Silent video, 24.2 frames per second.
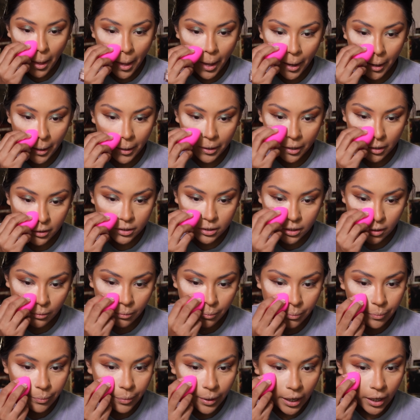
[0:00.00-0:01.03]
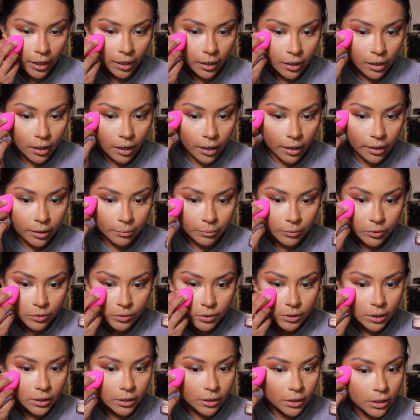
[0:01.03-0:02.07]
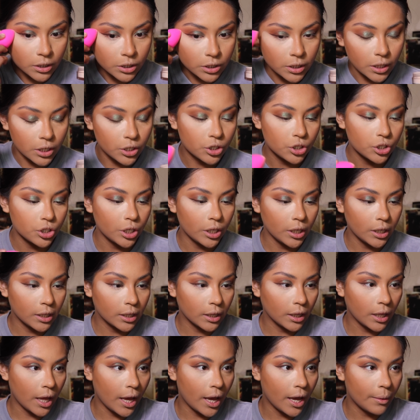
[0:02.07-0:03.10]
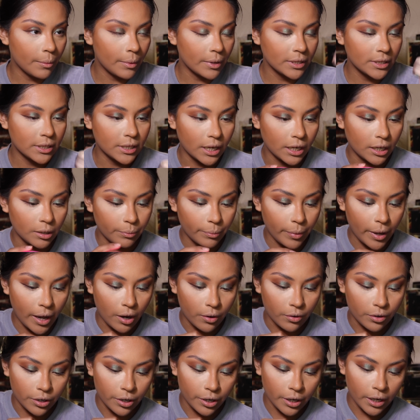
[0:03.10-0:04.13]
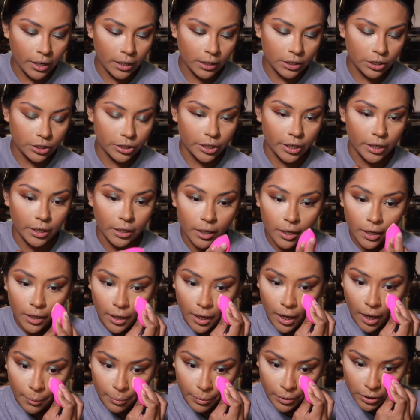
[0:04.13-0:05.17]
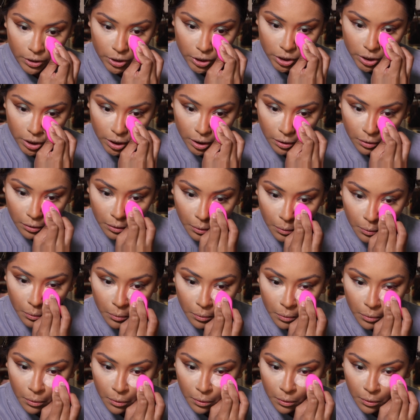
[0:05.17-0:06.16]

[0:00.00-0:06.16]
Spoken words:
And to bake, I am using this Glam setting powder in the shade Cappuccino.